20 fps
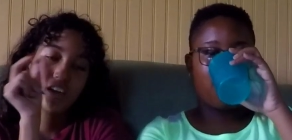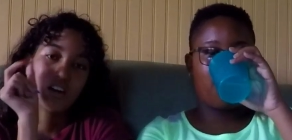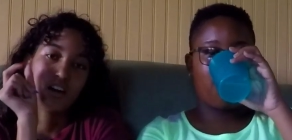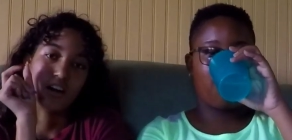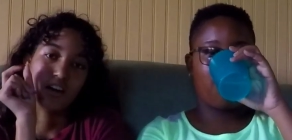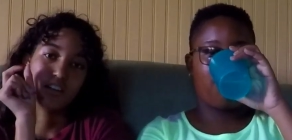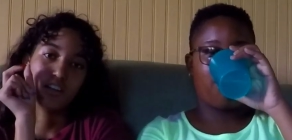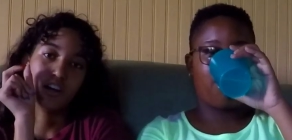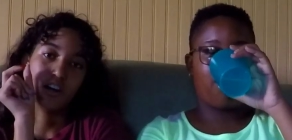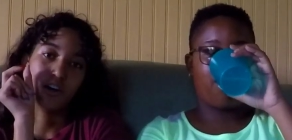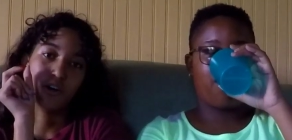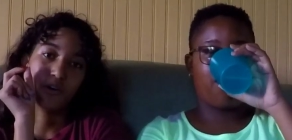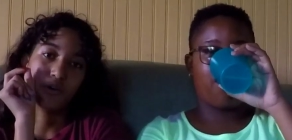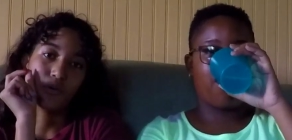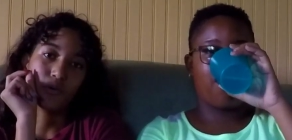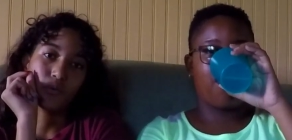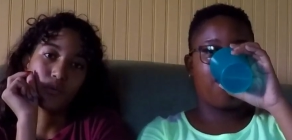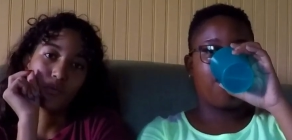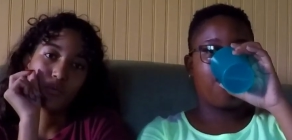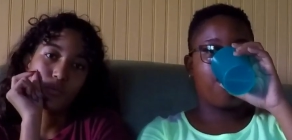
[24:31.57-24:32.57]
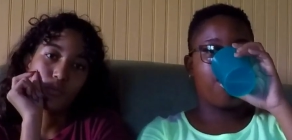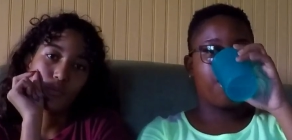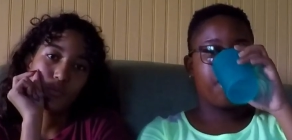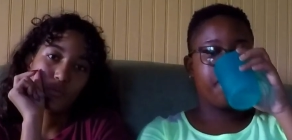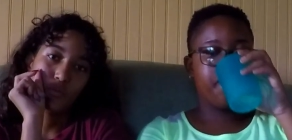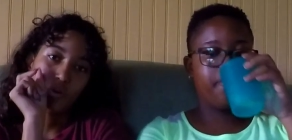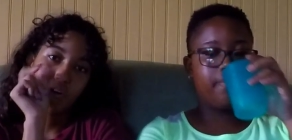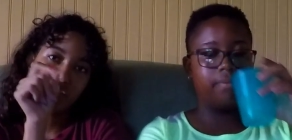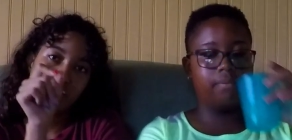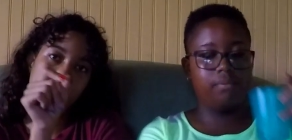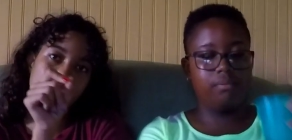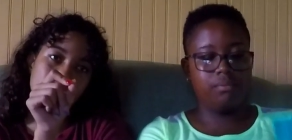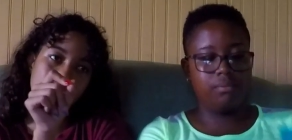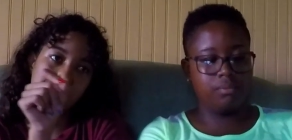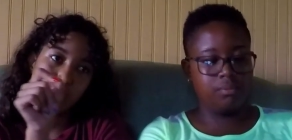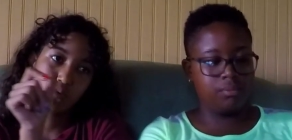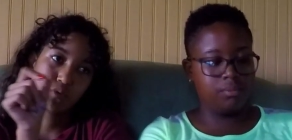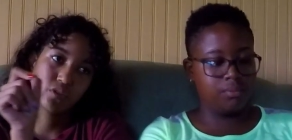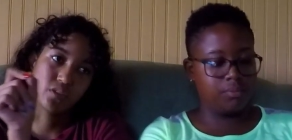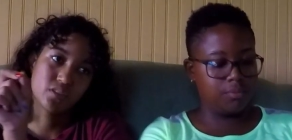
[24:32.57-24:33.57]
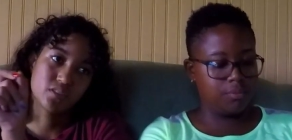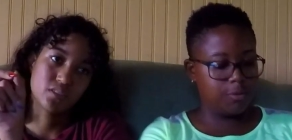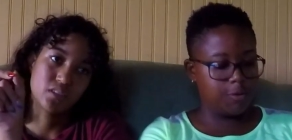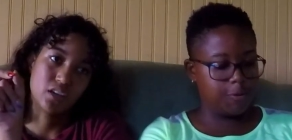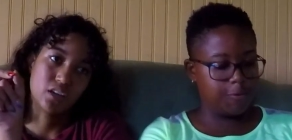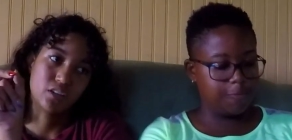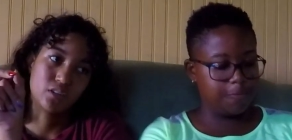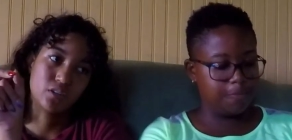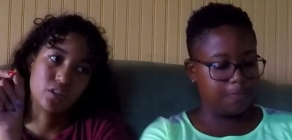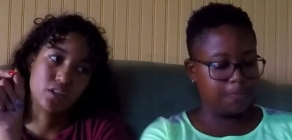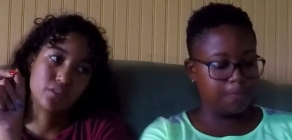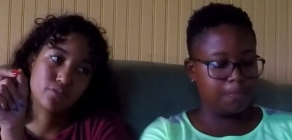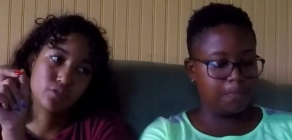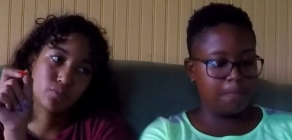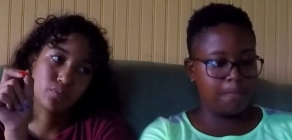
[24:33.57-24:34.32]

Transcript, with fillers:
Speaker 1: And now, what they do is that if you